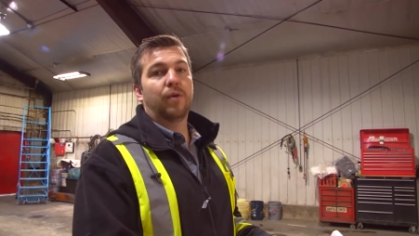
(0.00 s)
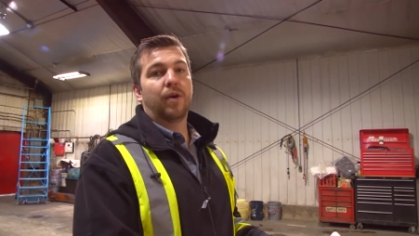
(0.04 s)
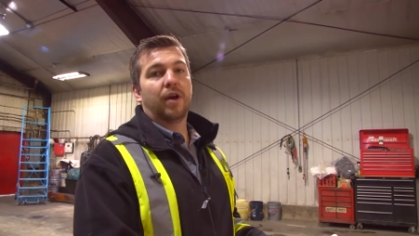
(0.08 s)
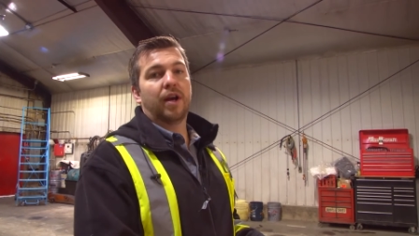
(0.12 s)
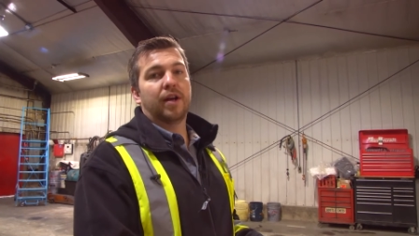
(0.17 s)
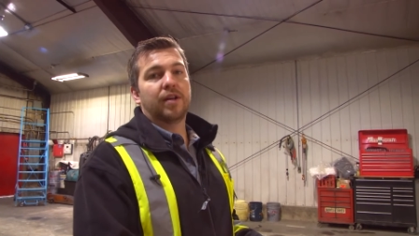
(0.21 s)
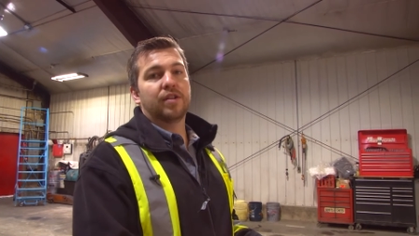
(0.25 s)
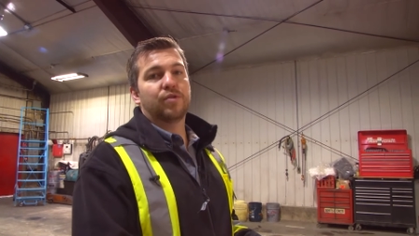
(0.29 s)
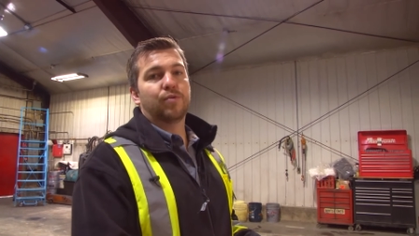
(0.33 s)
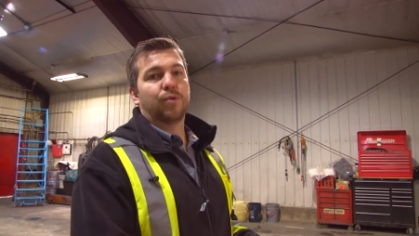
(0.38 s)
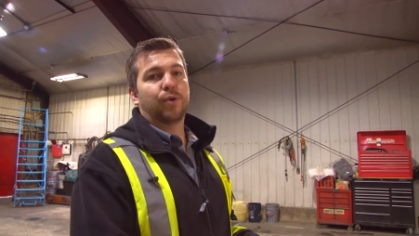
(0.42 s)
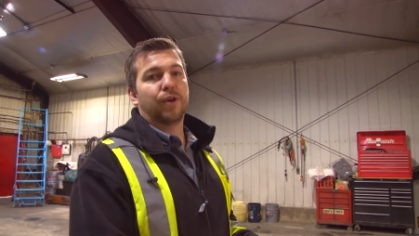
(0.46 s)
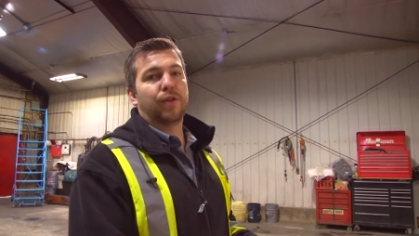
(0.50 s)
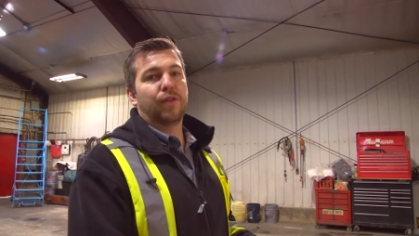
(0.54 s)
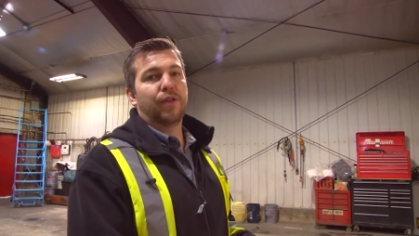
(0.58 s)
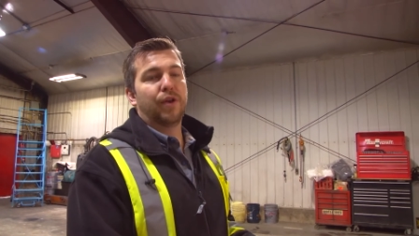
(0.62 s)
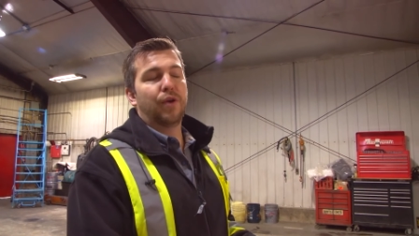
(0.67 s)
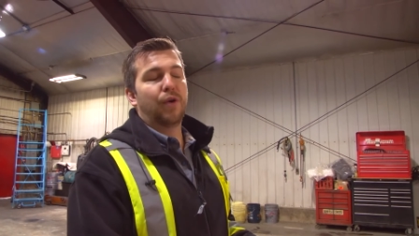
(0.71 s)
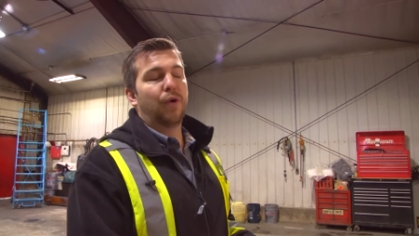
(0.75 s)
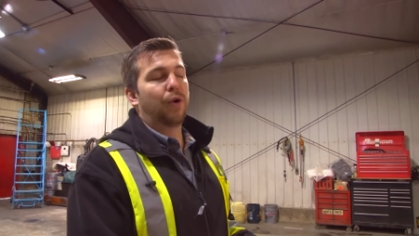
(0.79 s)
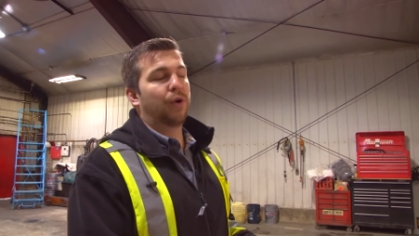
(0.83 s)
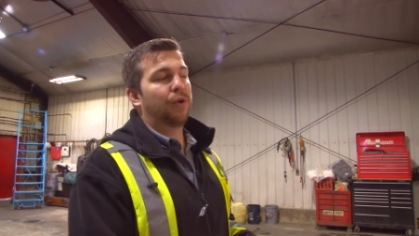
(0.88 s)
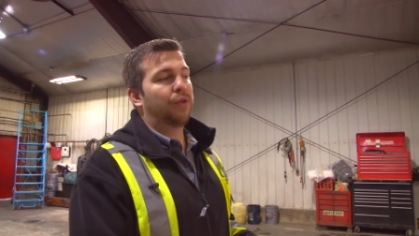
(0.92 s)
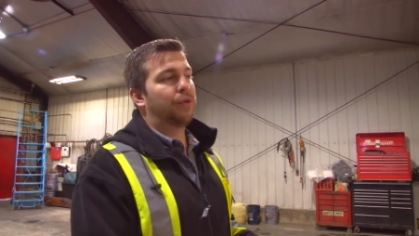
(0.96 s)
As we're in the
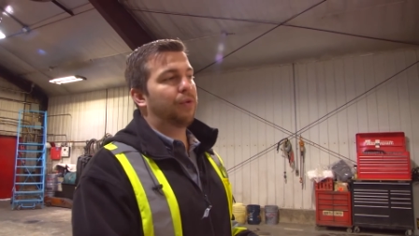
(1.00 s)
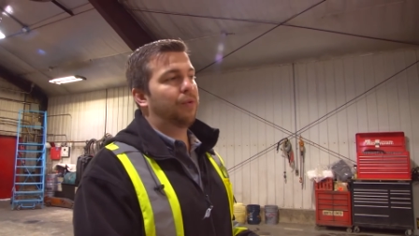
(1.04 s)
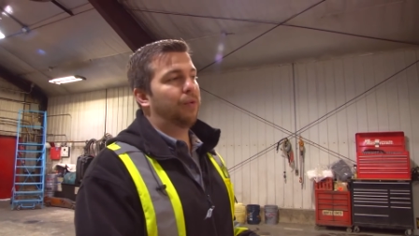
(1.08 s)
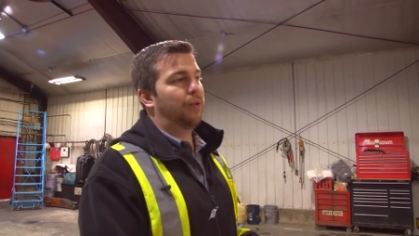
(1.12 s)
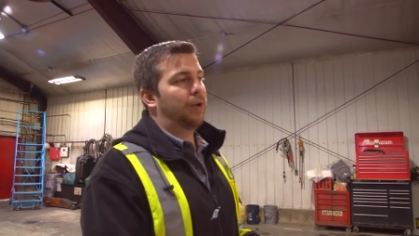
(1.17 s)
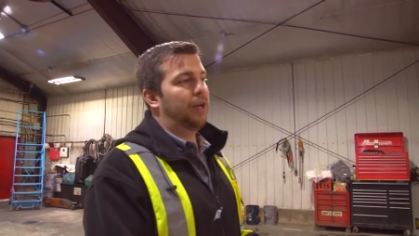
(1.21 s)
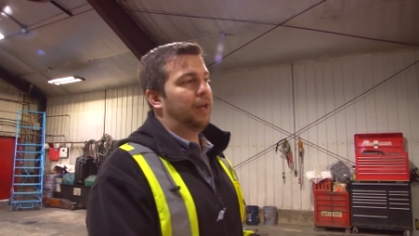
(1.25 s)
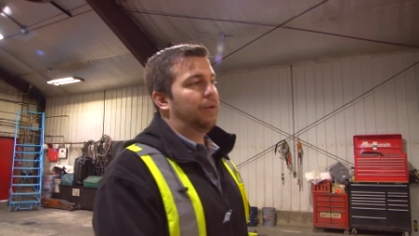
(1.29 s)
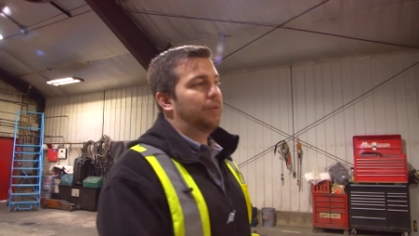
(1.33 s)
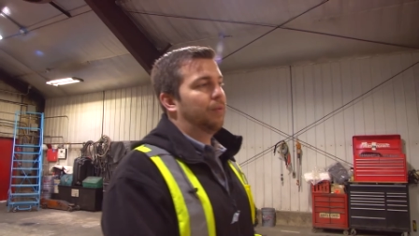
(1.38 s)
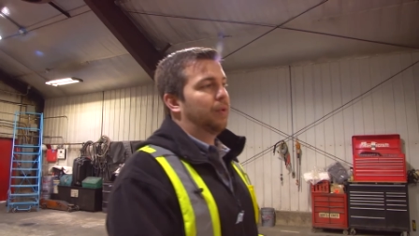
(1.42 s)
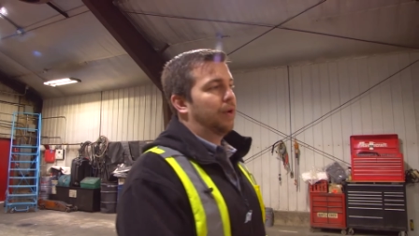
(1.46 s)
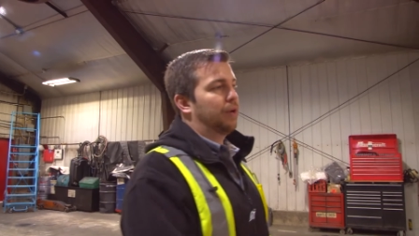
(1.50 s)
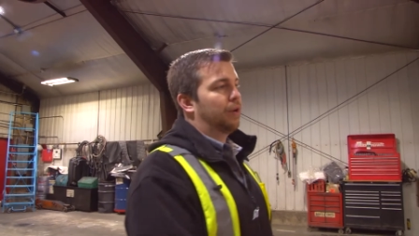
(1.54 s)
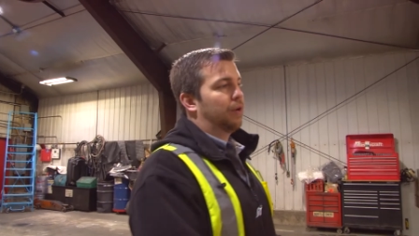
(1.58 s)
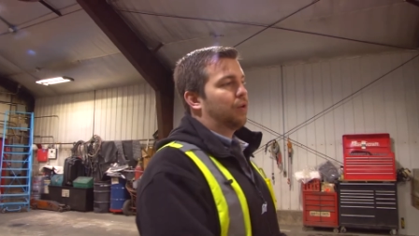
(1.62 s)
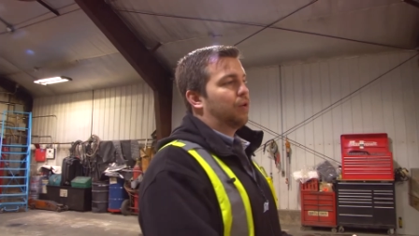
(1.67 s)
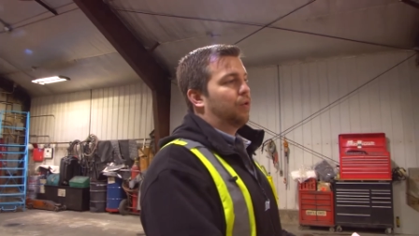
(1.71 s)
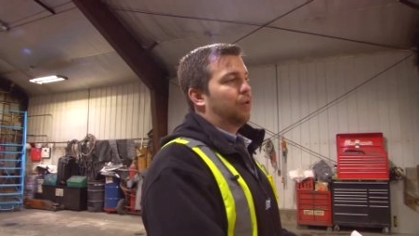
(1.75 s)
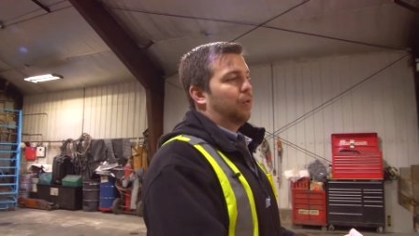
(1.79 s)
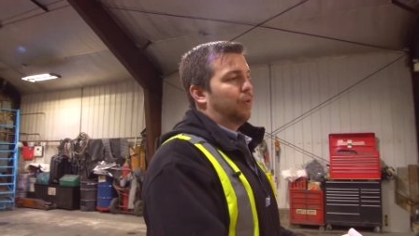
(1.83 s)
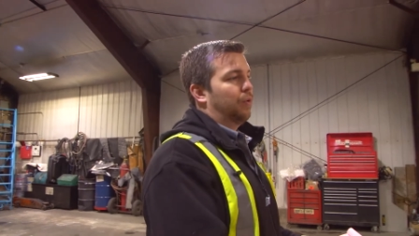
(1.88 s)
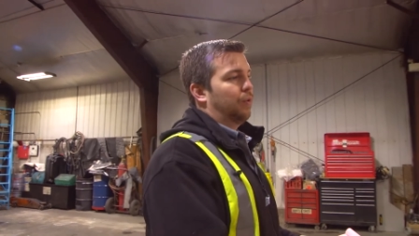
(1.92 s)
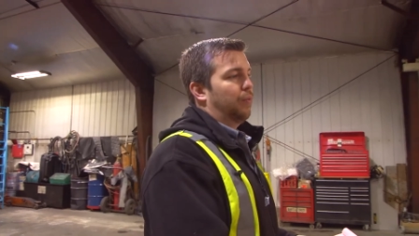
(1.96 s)
north, we run
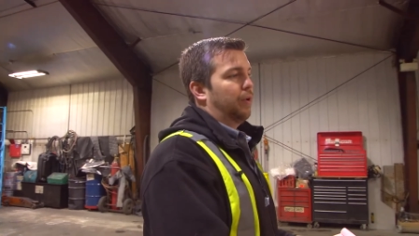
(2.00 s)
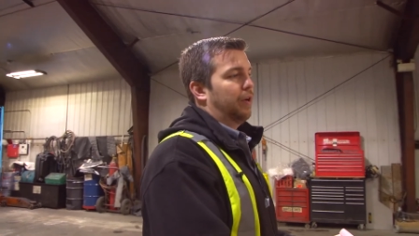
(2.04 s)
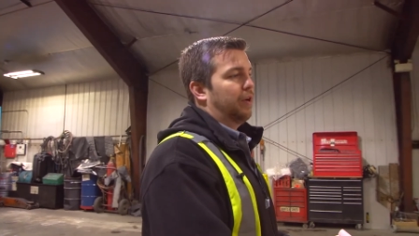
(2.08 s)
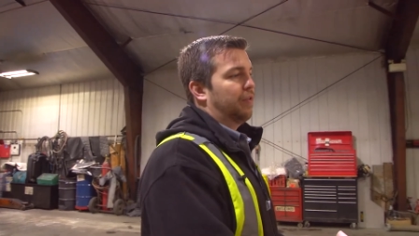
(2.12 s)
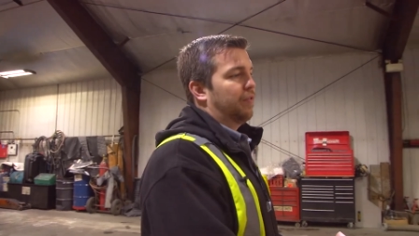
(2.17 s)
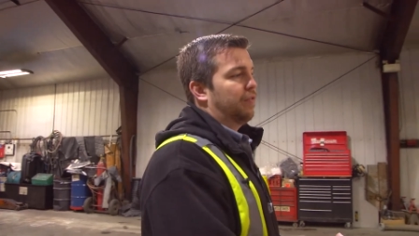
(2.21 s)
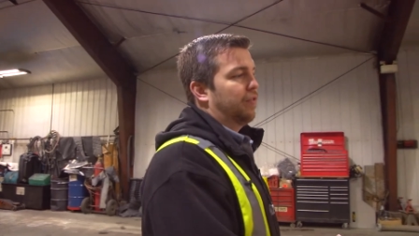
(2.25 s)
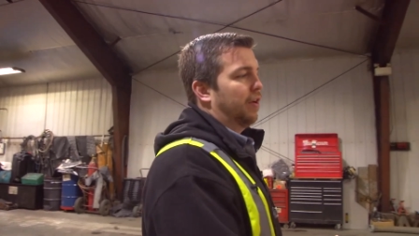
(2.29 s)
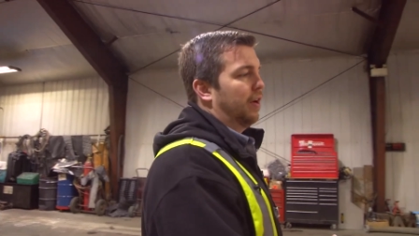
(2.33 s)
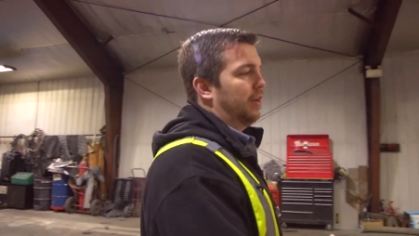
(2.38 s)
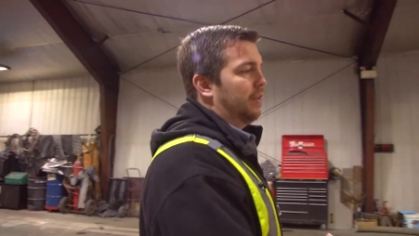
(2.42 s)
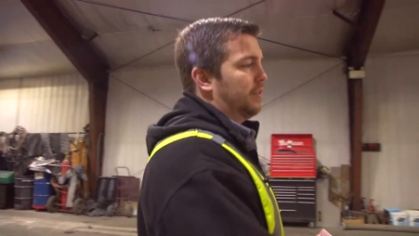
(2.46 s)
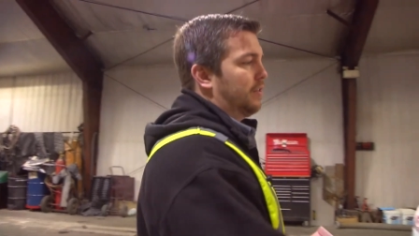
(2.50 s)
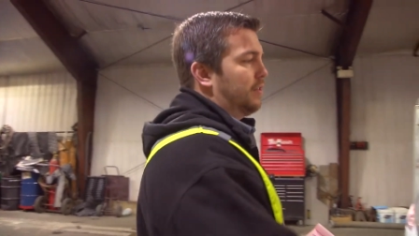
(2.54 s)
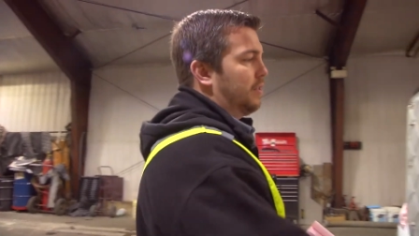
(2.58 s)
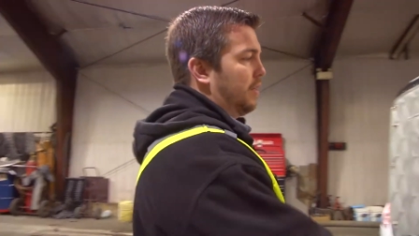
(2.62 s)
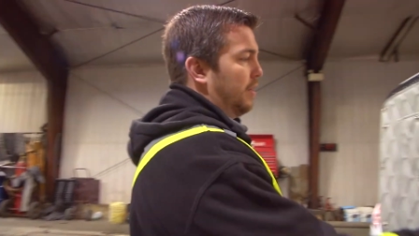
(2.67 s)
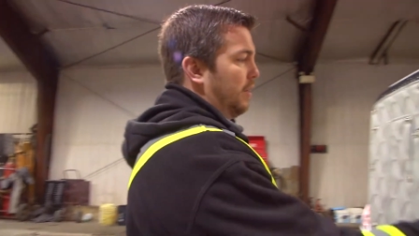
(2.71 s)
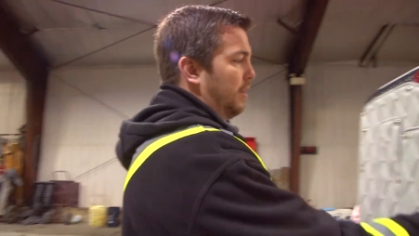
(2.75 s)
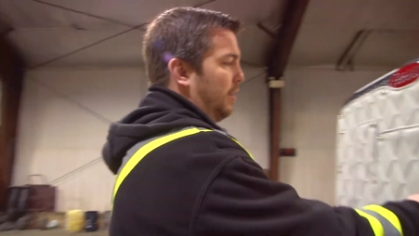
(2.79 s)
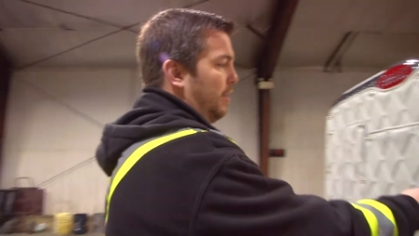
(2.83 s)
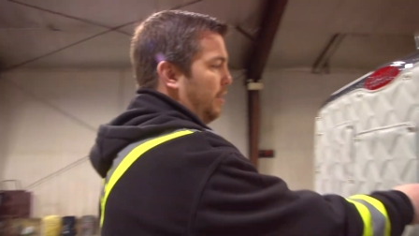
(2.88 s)
cold winter fronts